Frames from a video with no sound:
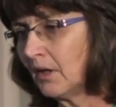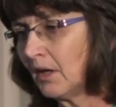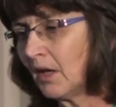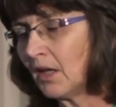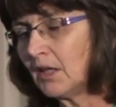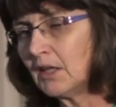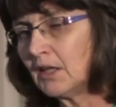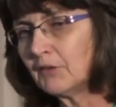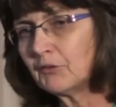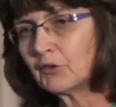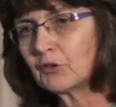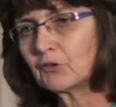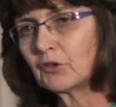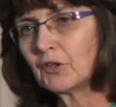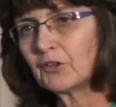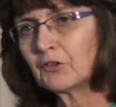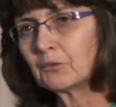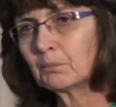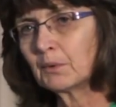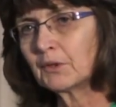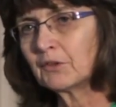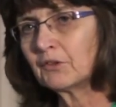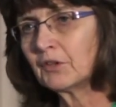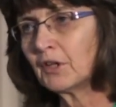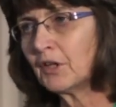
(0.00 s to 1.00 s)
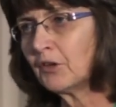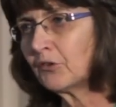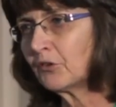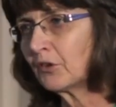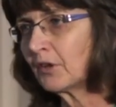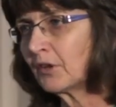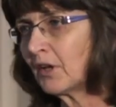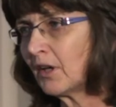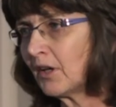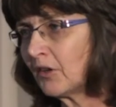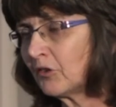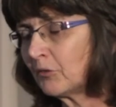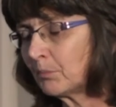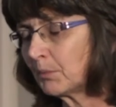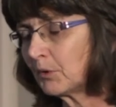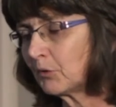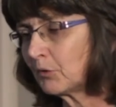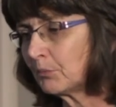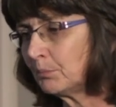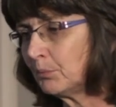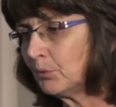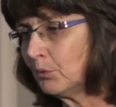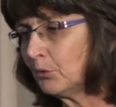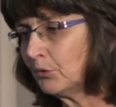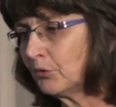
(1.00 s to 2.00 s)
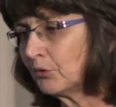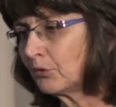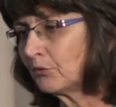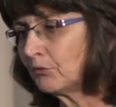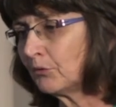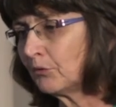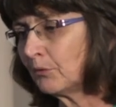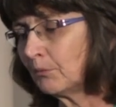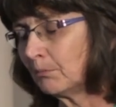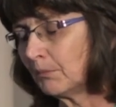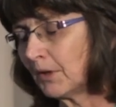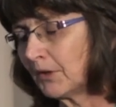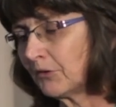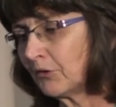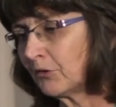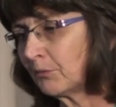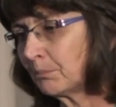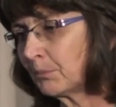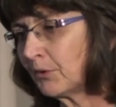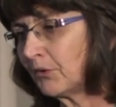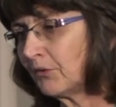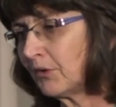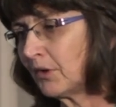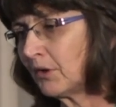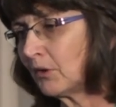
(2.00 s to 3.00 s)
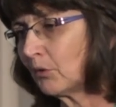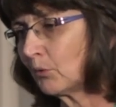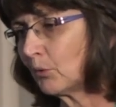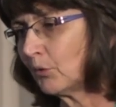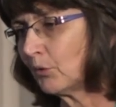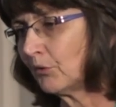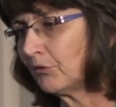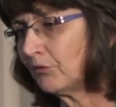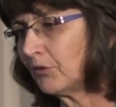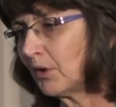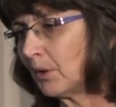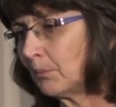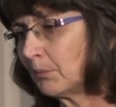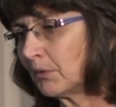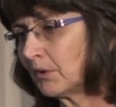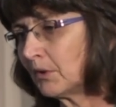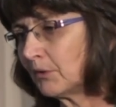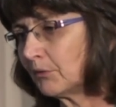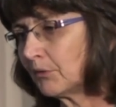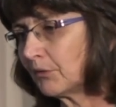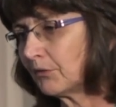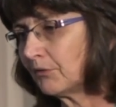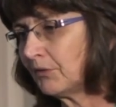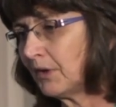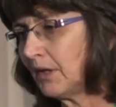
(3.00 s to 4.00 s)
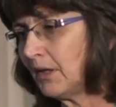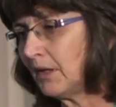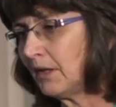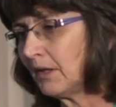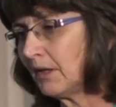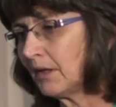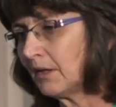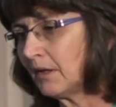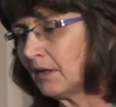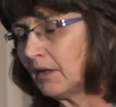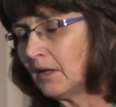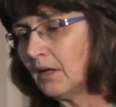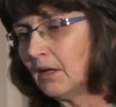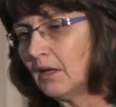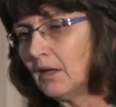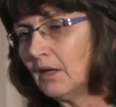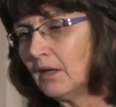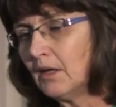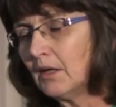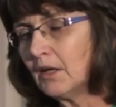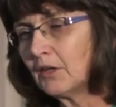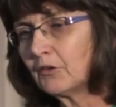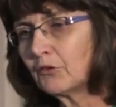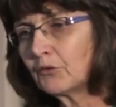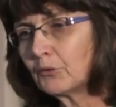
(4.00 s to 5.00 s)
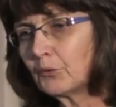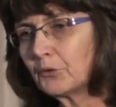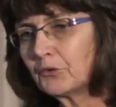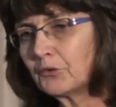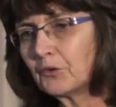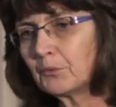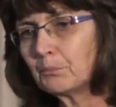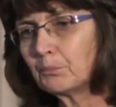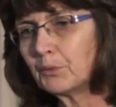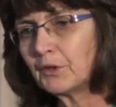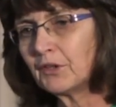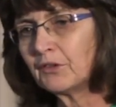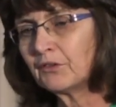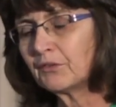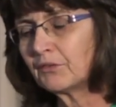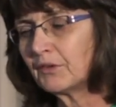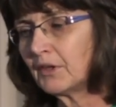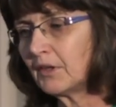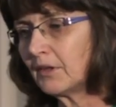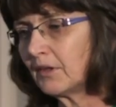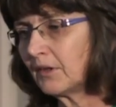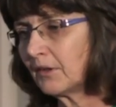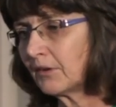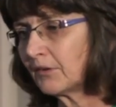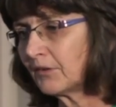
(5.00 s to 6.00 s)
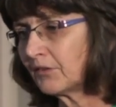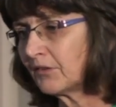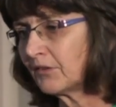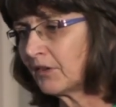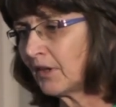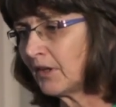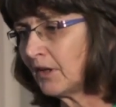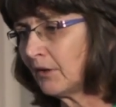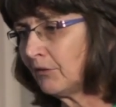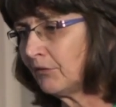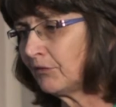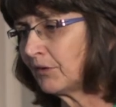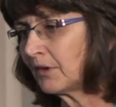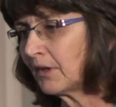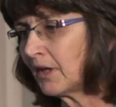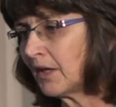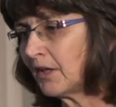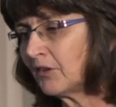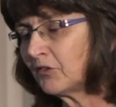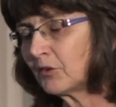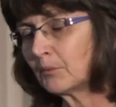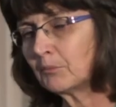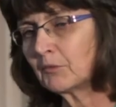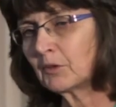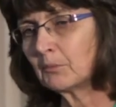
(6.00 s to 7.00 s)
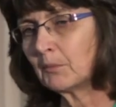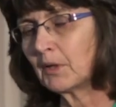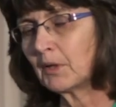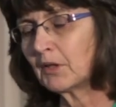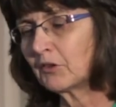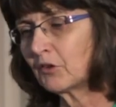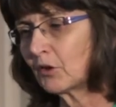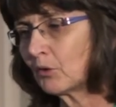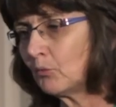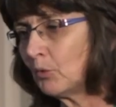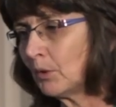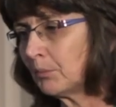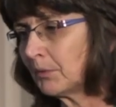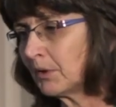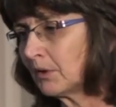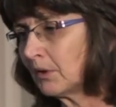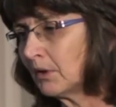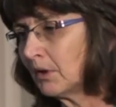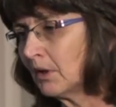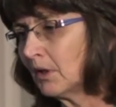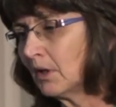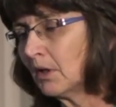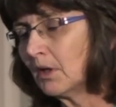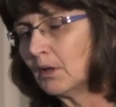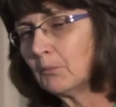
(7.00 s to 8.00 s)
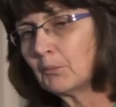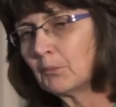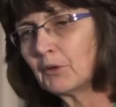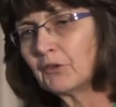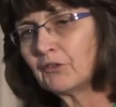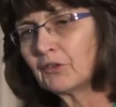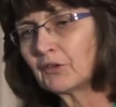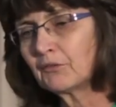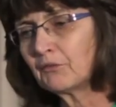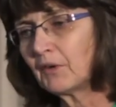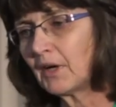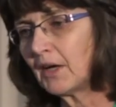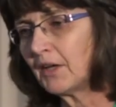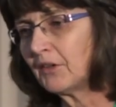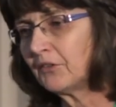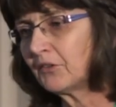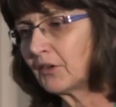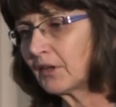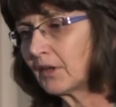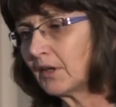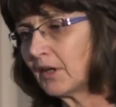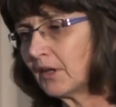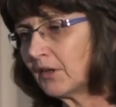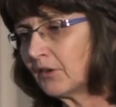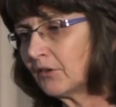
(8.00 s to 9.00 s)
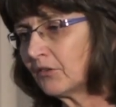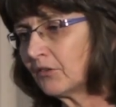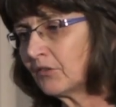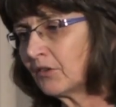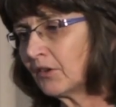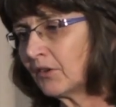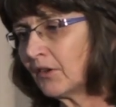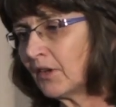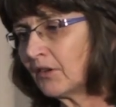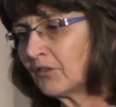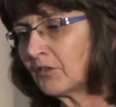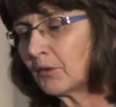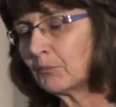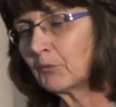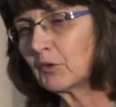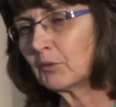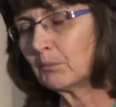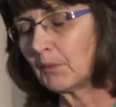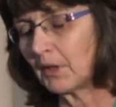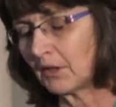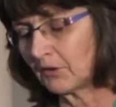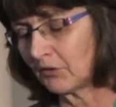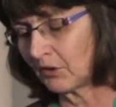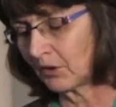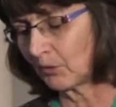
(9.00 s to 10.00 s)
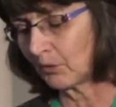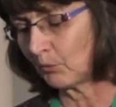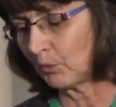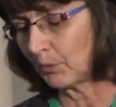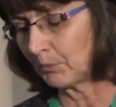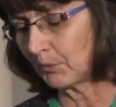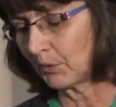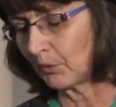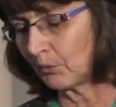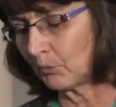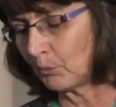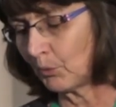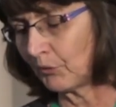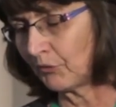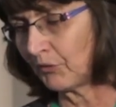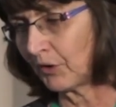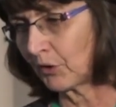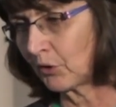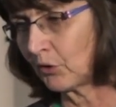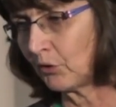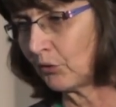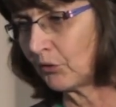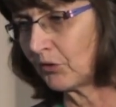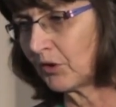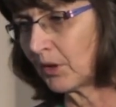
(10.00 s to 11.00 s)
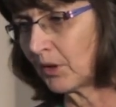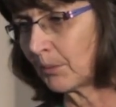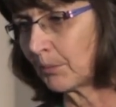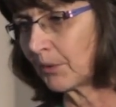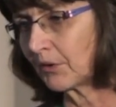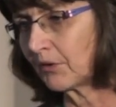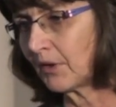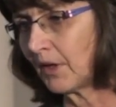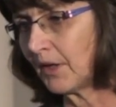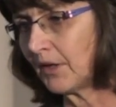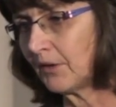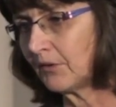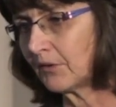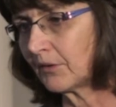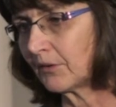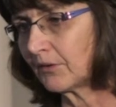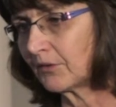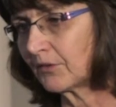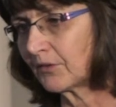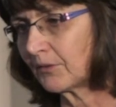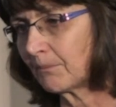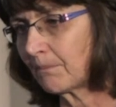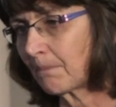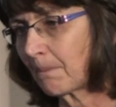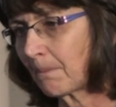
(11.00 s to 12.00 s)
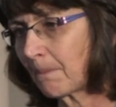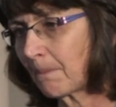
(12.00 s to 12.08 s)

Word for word: A liver transplantation has been reported for mothers presenting with fulminant liver failure. It's thought that breastfeeding is safe in asymptomatic women, but is advised against in symptomatic women with acute hepatitis.